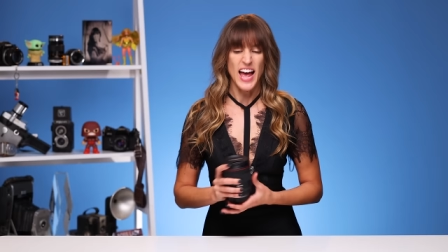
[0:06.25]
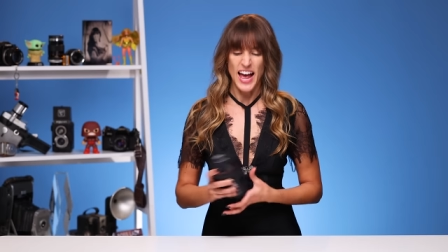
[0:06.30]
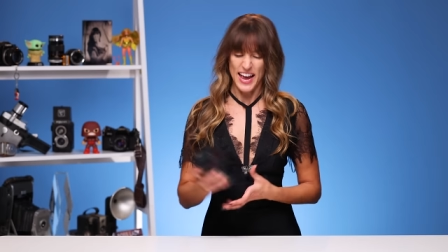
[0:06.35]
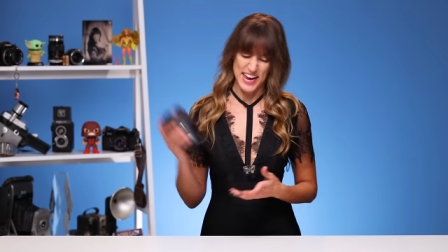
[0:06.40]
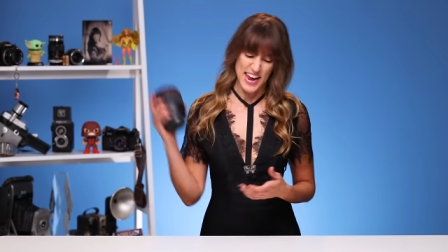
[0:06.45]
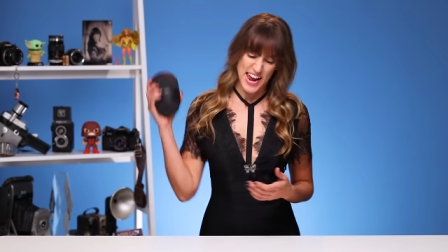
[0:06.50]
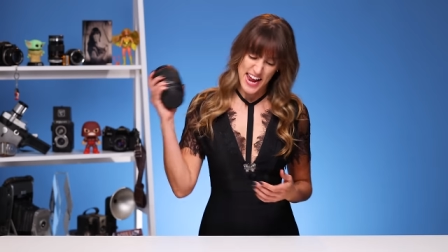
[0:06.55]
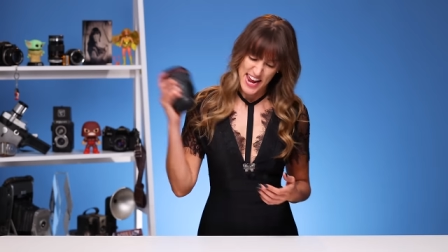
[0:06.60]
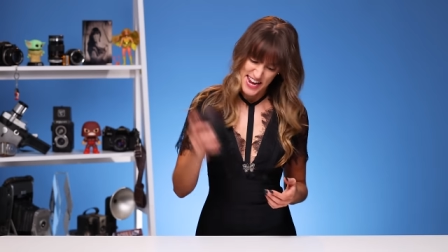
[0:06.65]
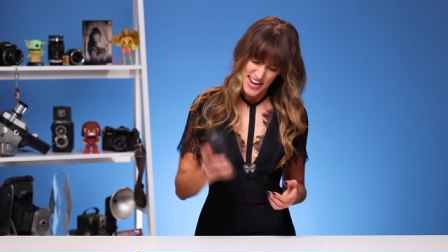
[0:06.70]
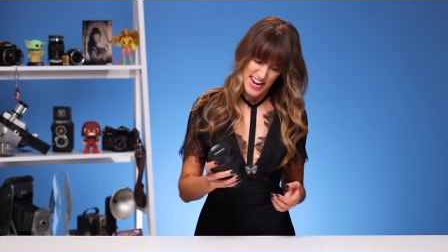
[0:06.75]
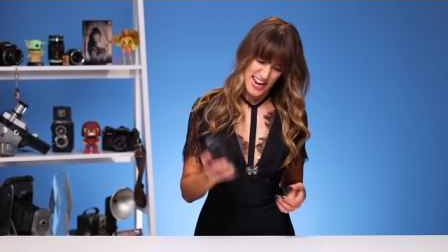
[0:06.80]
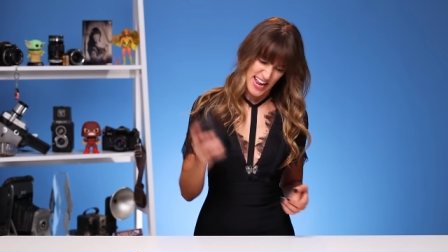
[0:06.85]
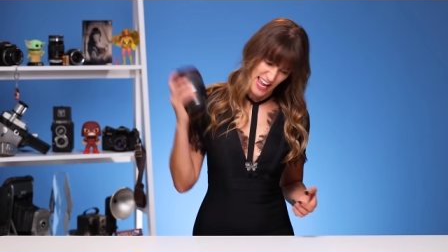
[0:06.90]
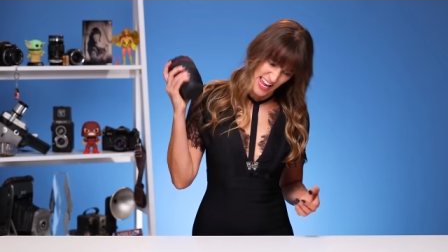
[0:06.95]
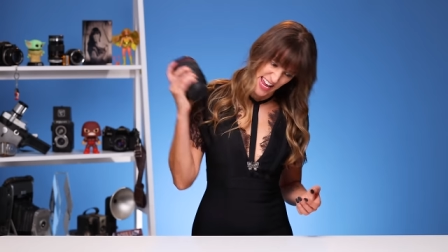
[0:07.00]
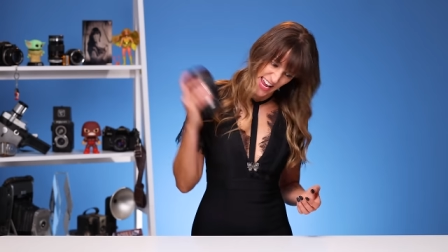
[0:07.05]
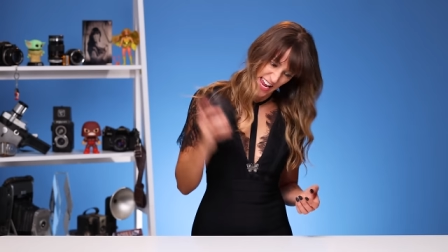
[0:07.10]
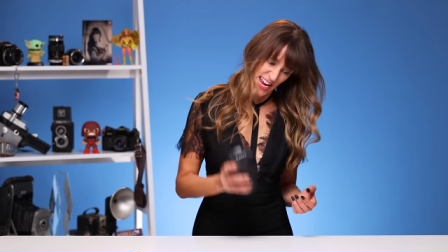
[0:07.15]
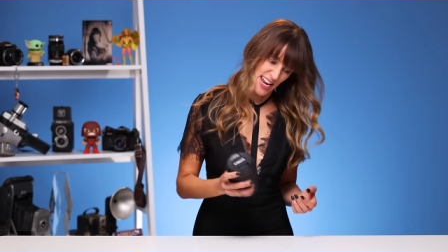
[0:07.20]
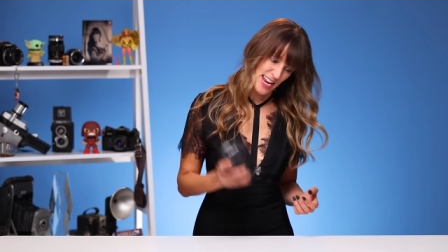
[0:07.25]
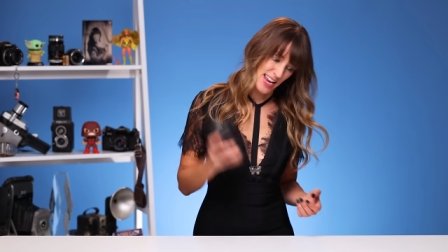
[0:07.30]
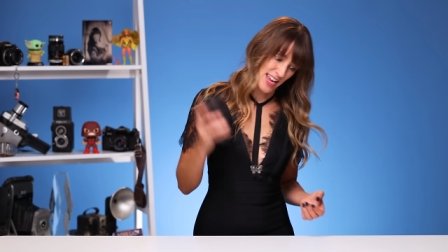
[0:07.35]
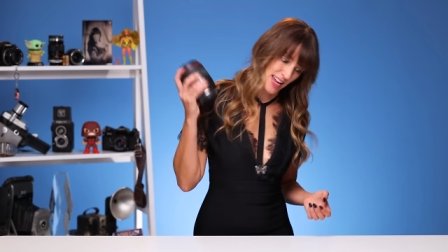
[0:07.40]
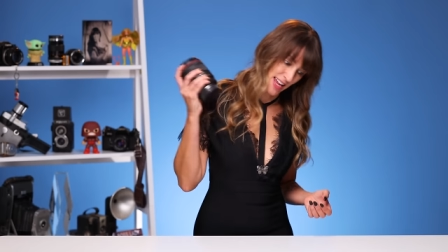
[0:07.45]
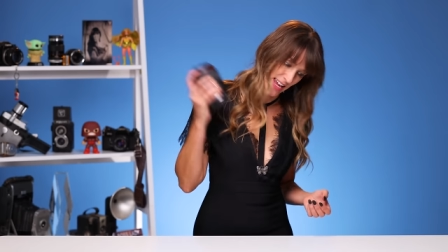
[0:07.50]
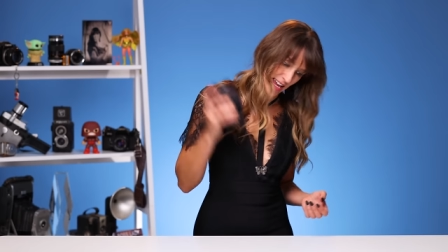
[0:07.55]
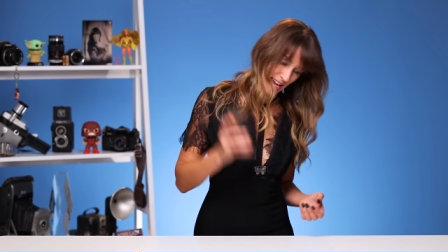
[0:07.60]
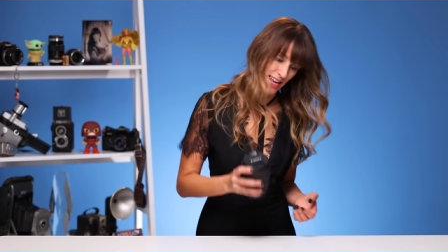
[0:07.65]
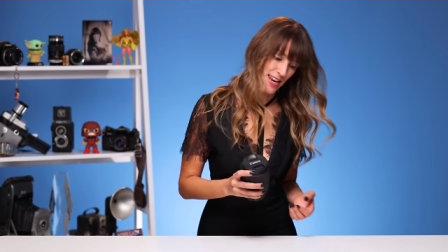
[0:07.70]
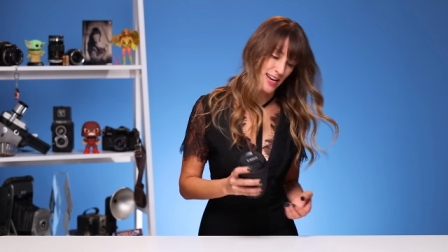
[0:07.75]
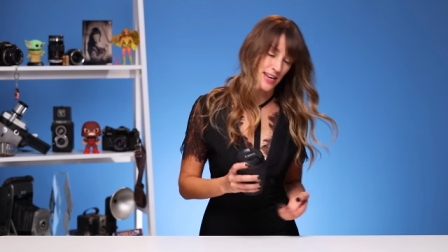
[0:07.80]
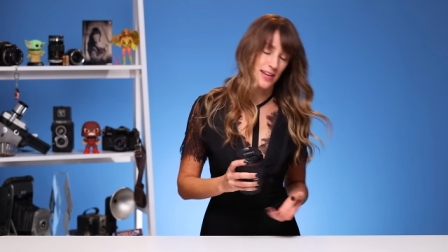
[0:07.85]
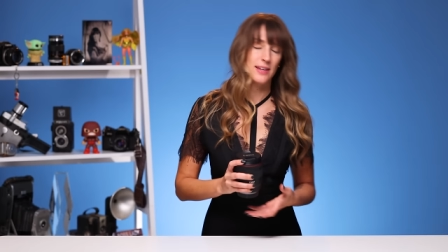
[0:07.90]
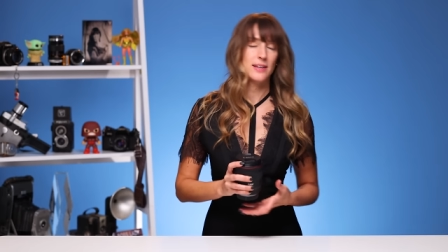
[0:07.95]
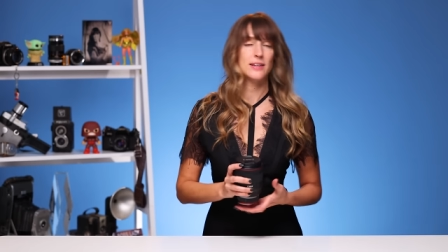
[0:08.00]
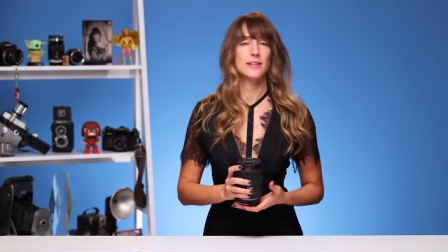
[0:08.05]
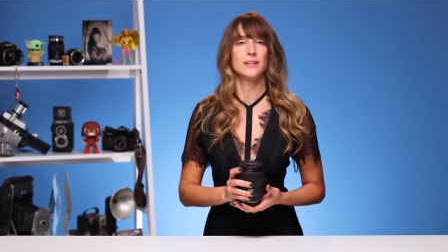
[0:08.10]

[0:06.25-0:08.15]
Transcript: I hate it, I hate it, I hate it.